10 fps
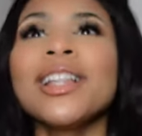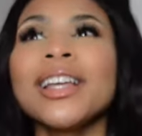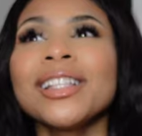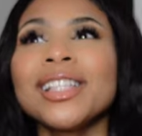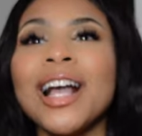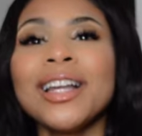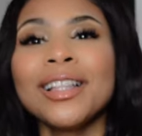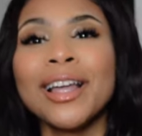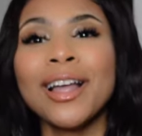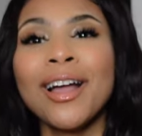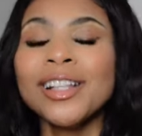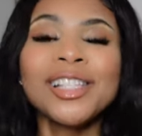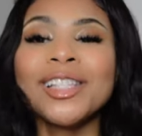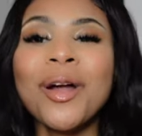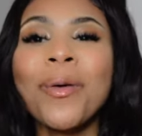like it's kind of like
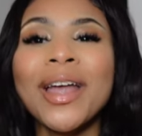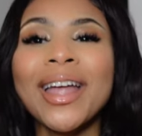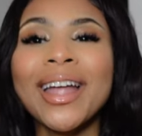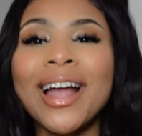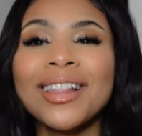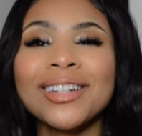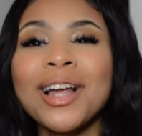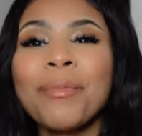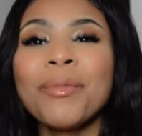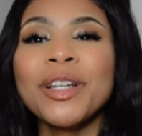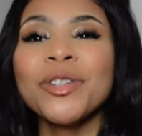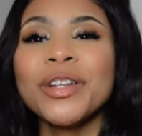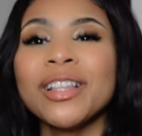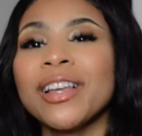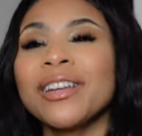snowing at the top of my
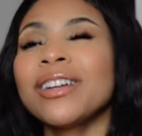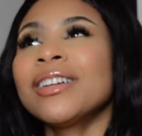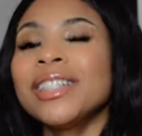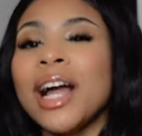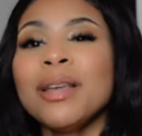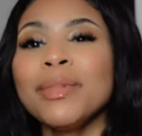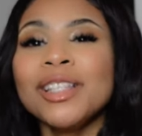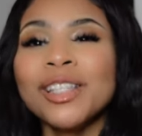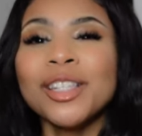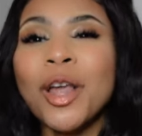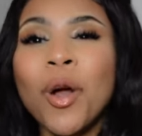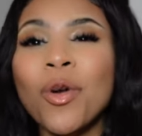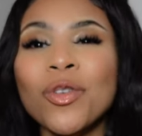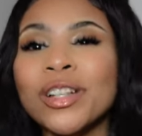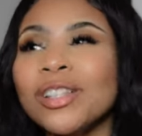tree, like diamond snow,
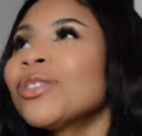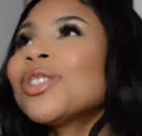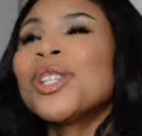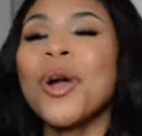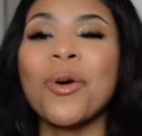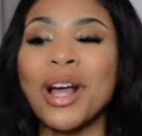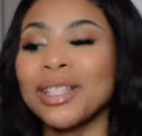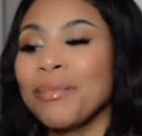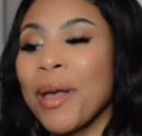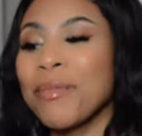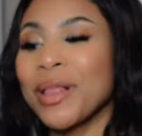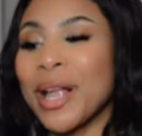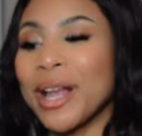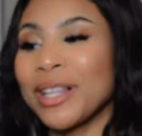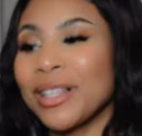crystal snow. That's my
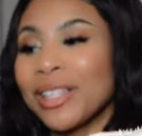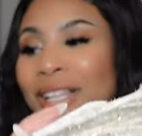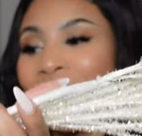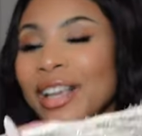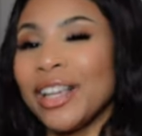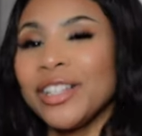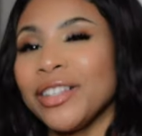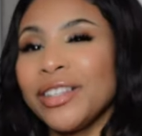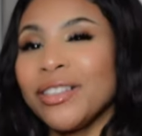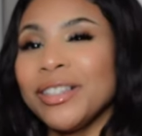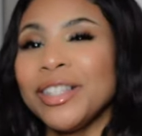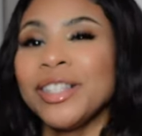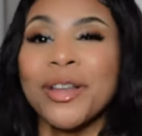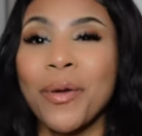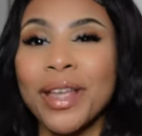plan. It looks like it just started
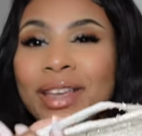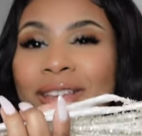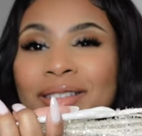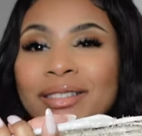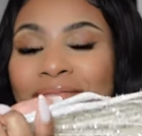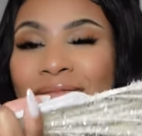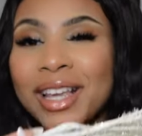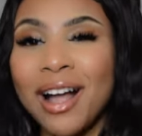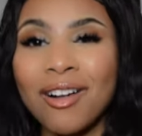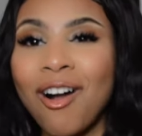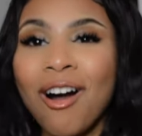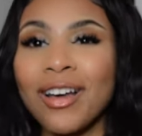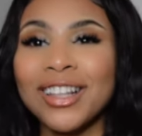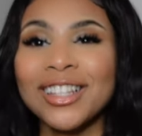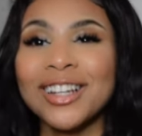snowing and it got
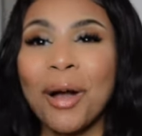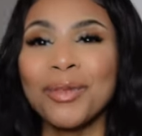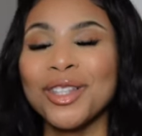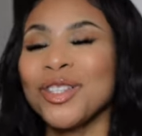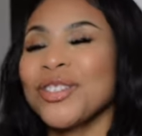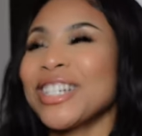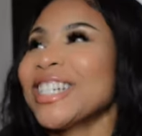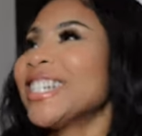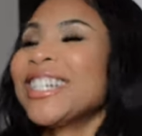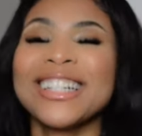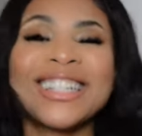caught at the top of the tree.